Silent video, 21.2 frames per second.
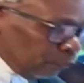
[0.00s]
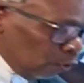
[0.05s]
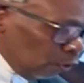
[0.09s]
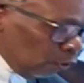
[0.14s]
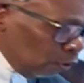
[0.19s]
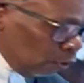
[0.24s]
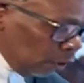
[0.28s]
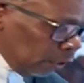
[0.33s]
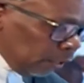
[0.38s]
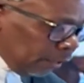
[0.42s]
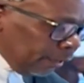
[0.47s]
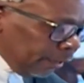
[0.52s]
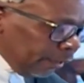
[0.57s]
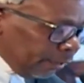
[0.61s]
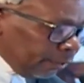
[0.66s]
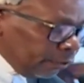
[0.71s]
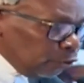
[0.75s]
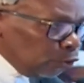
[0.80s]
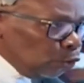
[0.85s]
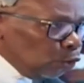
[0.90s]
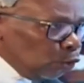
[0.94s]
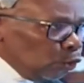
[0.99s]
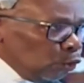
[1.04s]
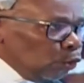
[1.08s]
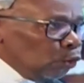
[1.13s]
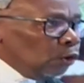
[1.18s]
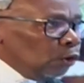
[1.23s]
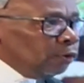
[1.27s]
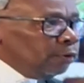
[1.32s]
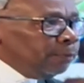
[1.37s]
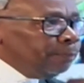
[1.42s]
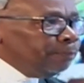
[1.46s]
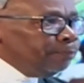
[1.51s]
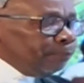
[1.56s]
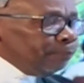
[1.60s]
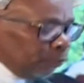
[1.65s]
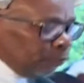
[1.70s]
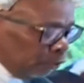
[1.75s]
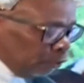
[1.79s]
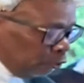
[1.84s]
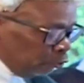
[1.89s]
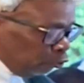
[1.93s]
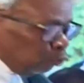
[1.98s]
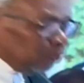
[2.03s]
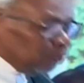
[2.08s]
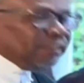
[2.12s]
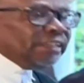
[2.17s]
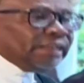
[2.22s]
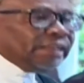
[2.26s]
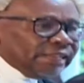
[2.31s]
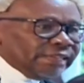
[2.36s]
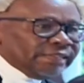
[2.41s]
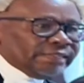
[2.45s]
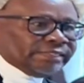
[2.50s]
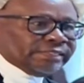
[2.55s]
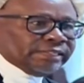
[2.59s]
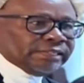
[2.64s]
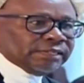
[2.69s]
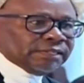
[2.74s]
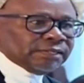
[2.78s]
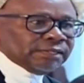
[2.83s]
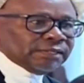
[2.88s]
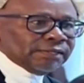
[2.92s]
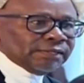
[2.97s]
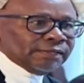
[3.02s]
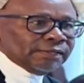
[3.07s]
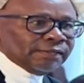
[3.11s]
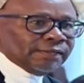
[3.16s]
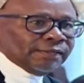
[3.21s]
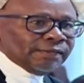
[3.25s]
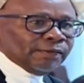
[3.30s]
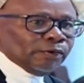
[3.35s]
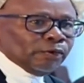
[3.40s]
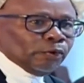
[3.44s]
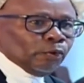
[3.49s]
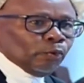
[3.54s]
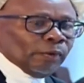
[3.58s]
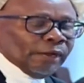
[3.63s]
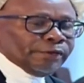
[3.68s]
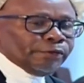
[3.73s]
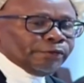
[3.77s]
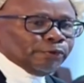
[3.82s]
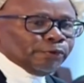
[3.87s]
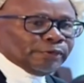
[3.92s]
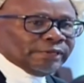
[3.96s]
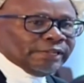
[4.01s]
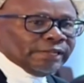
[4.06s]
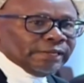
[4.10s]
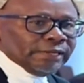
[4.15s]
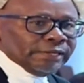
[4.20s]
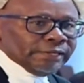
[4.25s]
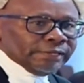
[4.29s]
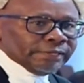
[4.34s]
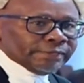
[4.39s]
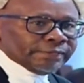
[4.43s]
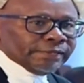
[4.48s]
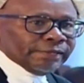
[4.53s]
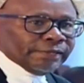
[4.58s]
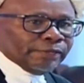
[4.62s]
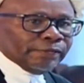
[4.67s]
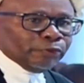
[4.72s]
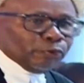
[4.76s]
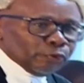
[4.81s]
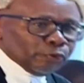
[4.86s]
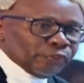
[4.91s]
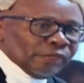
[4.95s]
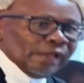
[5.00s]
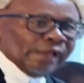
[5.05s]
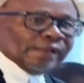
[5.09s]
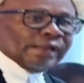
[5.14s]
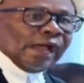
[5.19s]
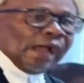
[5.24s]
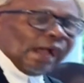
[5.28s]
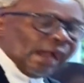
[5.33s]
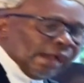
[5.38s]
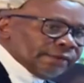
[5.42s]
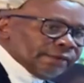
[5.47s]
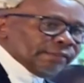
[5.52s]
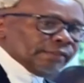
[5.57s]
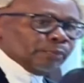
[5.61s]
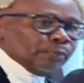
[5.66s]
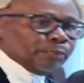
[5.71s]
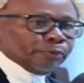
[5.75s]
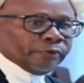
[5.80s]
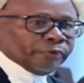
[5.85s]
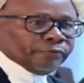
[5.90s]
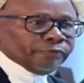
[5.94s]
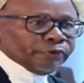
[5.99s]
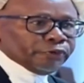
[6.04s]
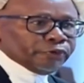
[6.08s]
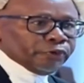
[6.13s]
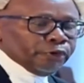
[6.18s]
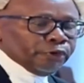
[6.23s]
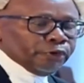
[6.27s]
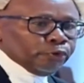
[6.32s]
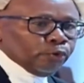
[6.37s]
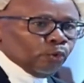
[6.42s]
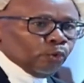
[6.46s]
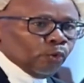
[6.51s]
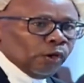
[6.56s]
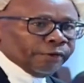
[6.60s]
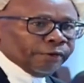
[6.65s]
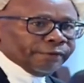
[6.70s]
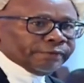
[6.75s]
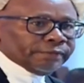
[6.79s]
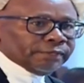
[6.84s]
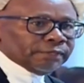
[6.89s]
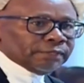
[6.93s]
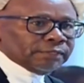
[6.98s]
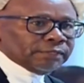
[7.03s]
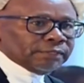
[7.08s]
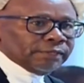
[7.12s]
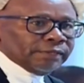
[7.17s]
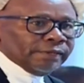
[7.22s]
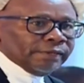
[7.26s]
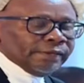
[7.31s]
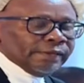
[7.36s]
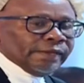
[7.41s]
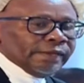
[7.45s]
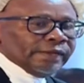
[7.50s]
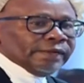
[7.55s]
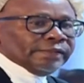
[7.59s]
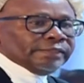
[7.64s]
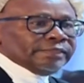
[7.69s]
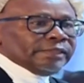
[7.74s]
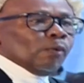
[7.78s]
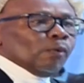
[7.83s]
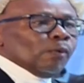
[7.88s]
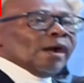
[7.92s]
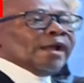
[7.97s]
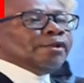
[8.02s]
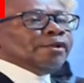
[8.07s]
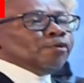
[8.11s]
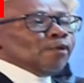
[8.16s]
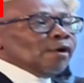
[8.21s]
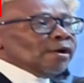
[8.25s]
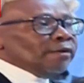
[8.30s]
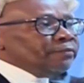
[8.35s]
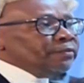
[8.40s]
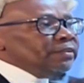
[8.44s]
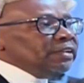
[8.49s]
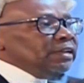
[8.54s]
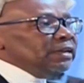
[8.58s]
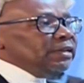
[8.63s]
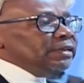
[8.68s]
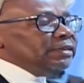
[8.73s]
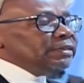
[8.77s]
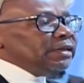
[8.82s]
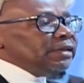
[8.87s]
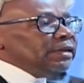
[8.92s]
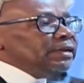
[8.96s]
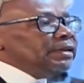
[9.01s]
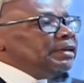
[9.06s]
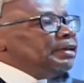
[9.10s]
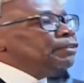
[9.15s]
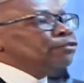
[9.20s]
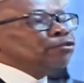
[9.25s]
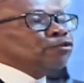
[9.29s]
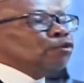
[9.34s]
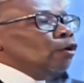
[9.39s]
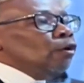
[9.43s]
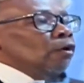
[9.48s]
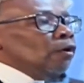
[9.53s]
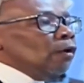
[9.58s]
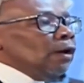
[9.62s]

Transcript: of all, you, you delete. When you delete, you then add the provision you want. The one you have deleted is no